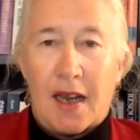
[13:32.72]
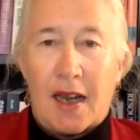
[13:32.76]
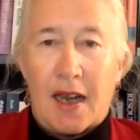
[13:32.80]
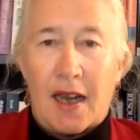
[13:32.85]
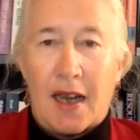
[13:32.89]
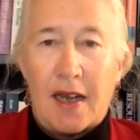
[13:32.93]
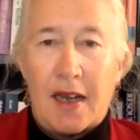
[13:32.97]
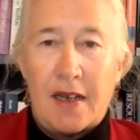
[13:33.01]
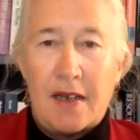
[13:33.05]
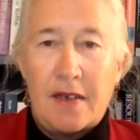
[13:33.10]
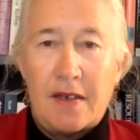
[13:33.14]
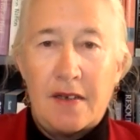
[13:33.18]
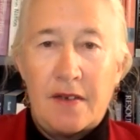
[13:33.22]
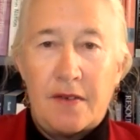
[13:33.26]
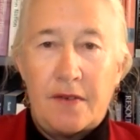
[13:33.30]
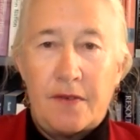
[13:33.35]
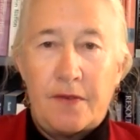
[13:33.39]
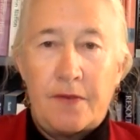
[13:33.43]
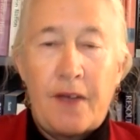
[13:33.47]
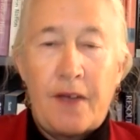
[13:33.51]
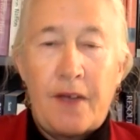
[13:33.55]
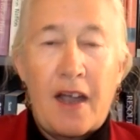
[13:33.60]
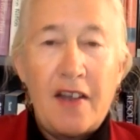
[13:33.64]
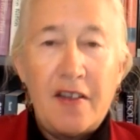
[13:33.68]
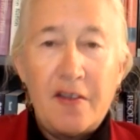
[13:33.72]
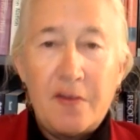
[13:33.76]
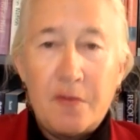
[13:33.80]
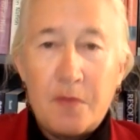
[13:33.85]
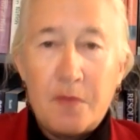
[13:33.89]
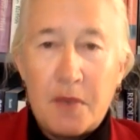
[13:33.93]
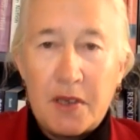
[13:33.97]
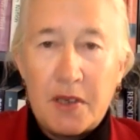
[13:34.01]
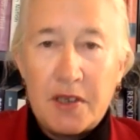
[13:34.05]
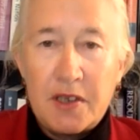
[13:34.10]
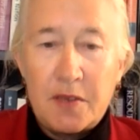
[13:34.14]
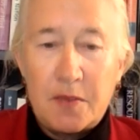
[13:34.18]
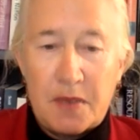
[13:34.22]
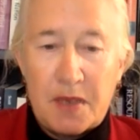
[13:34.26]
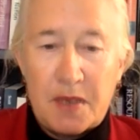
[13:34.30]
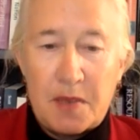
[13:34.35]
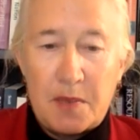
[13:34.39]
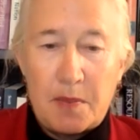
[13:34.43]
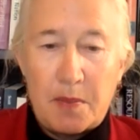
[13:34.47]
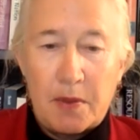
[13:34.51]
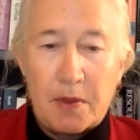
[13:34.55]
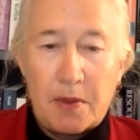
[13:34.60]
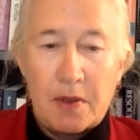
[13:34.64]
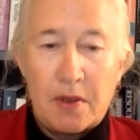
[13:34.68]
And five million
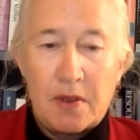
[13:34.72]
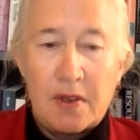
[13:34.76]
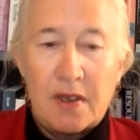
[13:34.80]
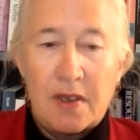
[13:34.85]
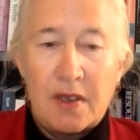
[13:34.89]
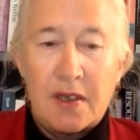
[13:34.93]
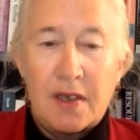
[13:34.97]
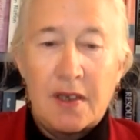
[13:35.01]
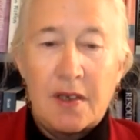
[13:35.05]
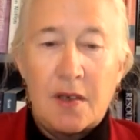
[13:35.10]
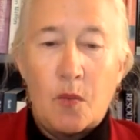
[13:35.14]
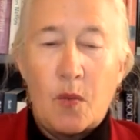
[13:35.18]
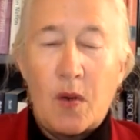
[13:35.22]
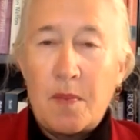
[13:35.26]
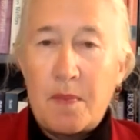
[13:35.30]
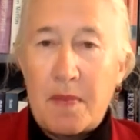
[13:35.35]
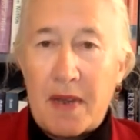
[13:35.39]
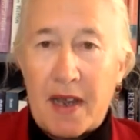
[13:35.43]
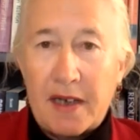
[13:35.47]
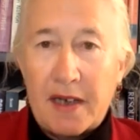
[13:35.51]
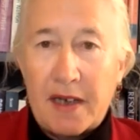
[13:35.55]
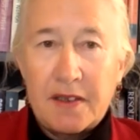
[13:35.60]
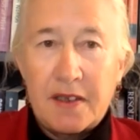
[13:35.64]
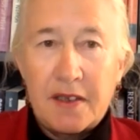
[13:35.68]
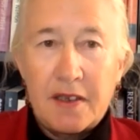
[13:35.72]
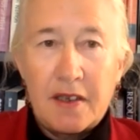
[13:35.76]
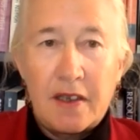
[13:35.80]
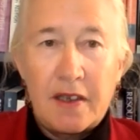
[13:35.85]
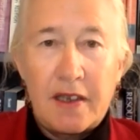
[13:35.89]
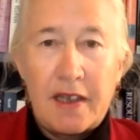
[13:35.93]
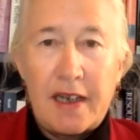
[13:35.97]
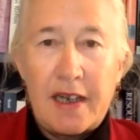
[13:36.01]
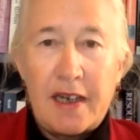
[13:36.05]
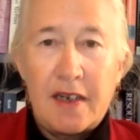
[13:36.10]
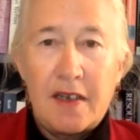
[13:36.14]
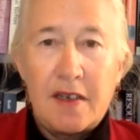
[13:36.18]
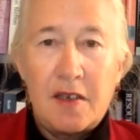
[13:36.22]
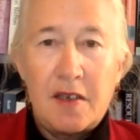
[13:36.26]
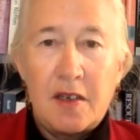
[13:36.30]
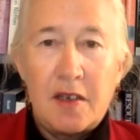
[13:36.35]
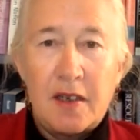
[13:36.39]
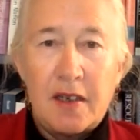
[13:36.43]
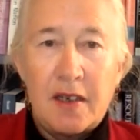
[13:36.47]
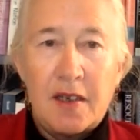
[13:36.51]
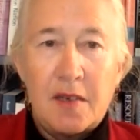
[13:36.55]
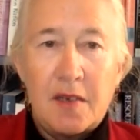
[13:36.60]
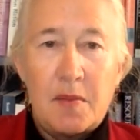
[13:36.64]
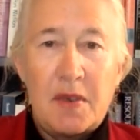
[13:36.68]
people went back to the land
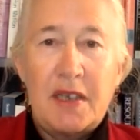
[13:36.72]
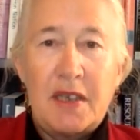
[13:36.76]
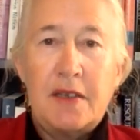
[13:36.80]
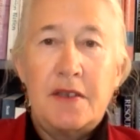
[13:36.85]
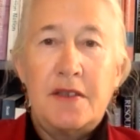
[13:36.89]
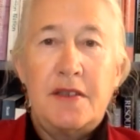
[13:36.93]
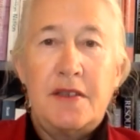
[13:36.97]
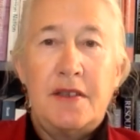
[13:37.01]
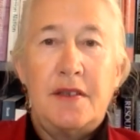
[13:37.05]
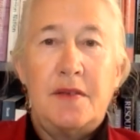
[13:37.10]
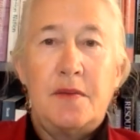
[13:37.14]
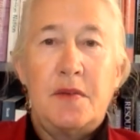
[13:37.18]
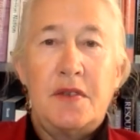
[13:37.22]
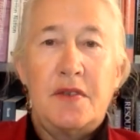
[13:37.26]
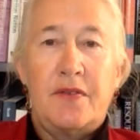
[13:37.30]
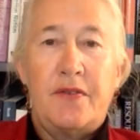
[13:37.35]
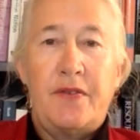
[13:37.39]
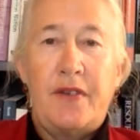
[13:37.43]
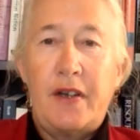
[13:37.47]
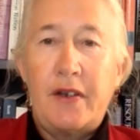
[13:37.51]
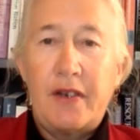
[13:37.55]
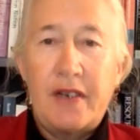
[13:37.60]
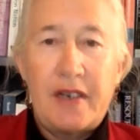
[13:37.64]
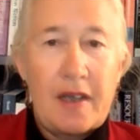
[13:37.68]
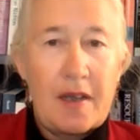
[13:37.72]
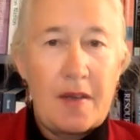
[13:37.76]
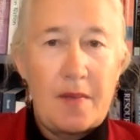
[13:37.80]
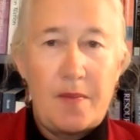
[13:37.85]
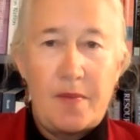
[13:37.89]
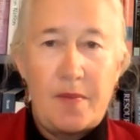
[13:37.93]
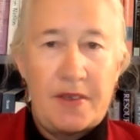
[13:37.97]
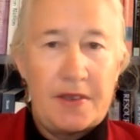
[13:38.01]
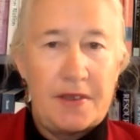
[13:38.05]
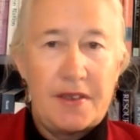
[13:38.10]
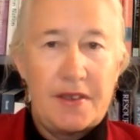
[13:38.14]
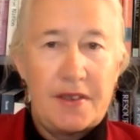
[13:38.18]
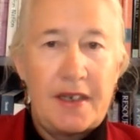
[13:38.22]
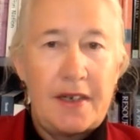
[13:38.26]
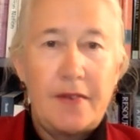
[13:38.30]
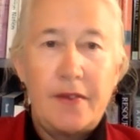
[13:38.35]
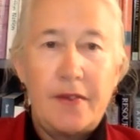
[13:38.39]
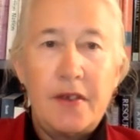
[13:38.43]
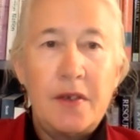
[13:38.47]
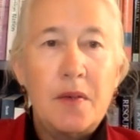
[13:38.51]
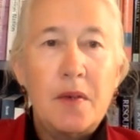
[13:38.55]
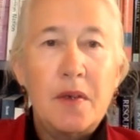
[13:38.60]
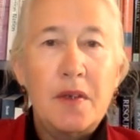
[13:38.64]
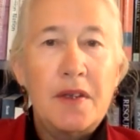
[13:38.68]
because it was very obvious to
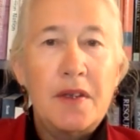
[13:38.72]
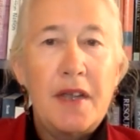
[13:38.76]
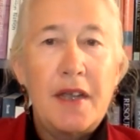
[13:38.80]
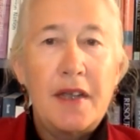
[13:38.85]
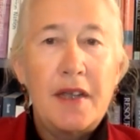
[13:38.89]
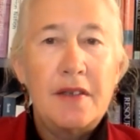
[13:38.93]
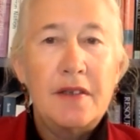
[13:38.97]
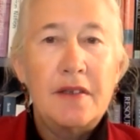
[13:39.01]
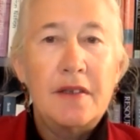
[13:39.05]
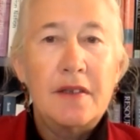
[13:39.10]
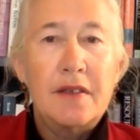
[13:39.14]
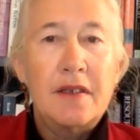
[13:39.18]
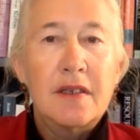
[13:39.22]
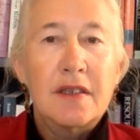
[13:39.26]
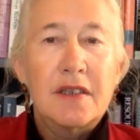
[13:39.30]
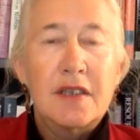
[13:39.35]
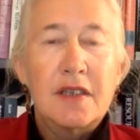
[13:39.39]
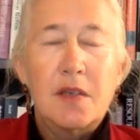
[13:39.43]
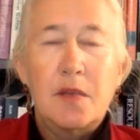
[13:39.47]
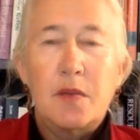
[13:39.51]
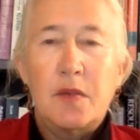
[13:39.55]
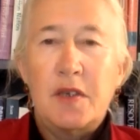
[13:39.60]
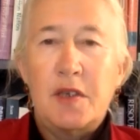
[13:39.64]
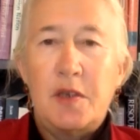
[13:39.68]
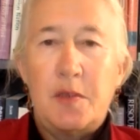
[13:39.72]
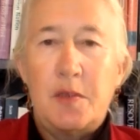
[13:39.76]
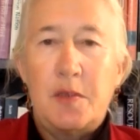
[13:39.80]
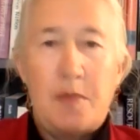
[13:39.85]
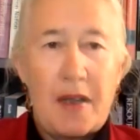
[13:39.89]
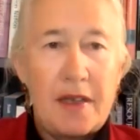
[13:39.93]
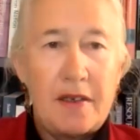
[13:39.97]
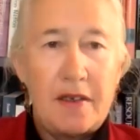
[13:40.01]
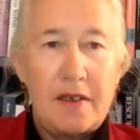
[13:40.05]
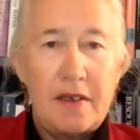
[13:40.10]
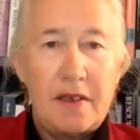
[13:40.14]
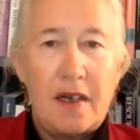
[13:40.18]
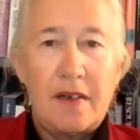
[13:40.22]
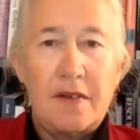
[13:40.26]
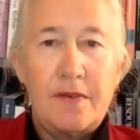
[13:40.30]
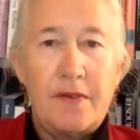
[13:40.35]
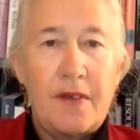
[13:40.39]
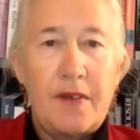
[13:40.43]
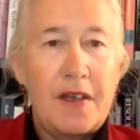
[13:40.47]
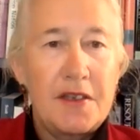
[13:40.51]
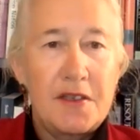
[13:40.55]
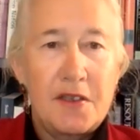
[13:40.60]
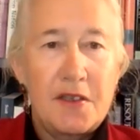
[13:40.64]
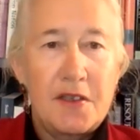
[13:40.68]
everyone then that we depended on
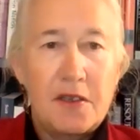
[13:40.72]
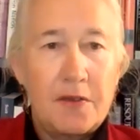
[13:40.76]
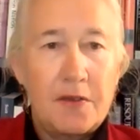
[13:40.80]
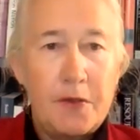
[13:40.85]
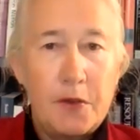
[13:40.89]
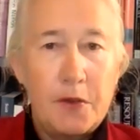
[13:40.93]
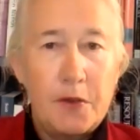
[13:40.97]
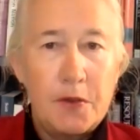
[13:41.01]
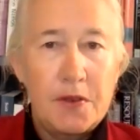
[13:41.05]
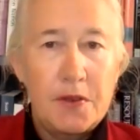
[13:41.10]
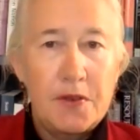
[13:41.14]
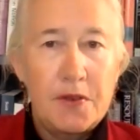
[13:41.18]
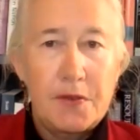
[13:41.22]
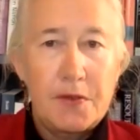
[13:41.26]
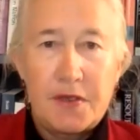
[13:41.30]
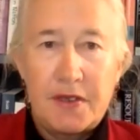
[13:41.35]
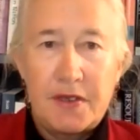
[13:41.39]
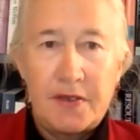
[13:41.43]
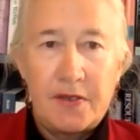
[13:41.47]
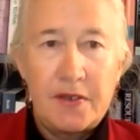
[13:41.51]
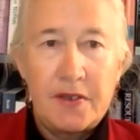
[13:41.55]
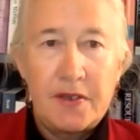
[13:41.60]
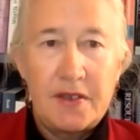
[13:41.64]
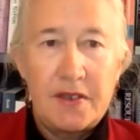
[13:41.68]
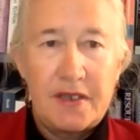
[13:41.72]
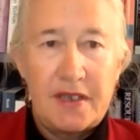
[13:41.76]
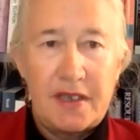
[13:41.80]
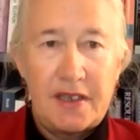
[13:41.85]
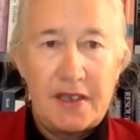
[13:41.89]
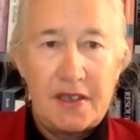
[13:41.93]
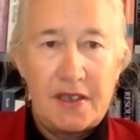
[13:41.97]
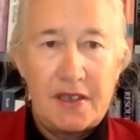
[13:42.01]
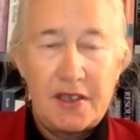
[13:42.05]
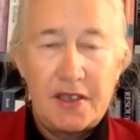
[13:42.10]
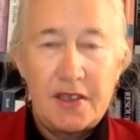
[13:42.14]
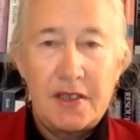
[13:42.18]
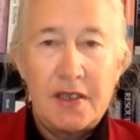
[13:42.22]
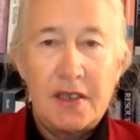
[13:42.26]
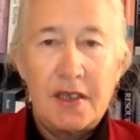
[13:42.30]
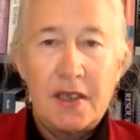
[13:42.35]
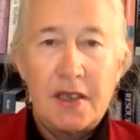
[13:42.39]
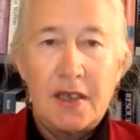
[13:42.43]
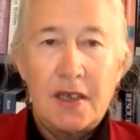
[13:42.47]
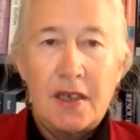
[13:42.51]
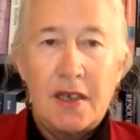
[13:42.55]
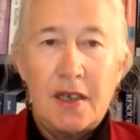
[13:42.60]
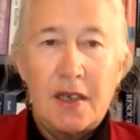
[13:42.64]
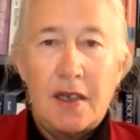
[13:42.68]
fossil fuels for civilization.
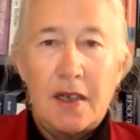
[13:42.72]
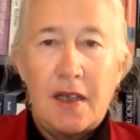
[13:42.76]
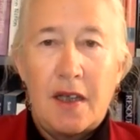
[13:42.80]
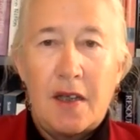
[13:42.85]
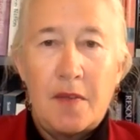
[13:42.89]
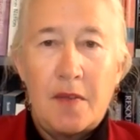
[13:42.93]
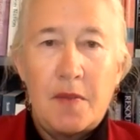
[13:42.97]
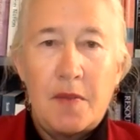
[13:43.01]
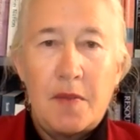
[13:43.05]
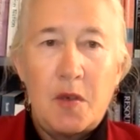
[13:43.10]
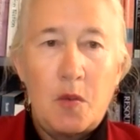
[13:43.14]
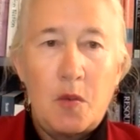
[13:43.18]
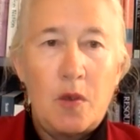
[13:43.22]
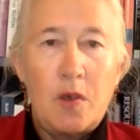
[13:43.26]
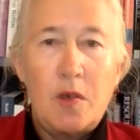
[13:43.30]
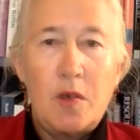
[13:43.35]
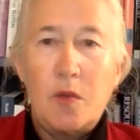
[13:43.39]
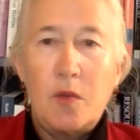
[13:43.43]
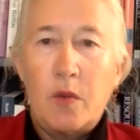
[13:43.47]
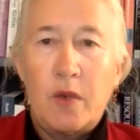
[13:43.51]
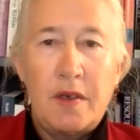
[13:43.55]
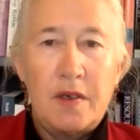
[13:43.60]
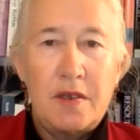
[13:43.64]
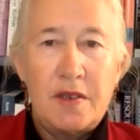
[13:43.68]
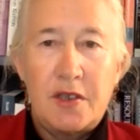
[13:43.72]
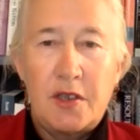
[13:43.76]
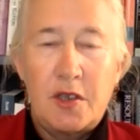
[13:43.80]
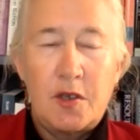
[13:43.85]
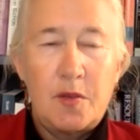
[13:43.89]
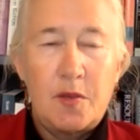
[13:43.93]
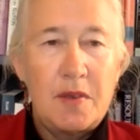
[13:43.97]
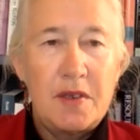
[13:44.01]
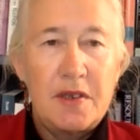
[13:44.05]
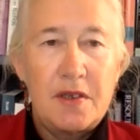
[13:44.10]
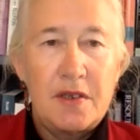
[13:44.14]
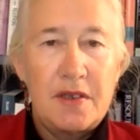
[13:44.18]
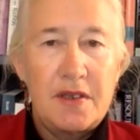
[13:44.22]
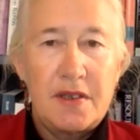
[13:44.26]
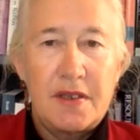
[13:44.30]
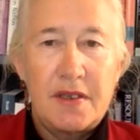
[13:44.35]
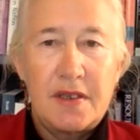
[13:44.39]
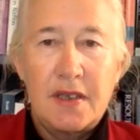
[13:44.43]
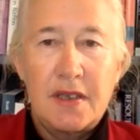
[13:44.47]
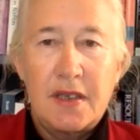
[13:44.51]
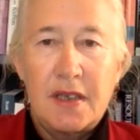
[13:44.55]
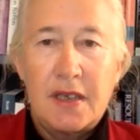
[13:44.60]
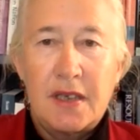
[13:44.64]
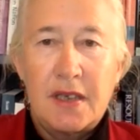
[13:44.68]
Um, there weren't wind turbines,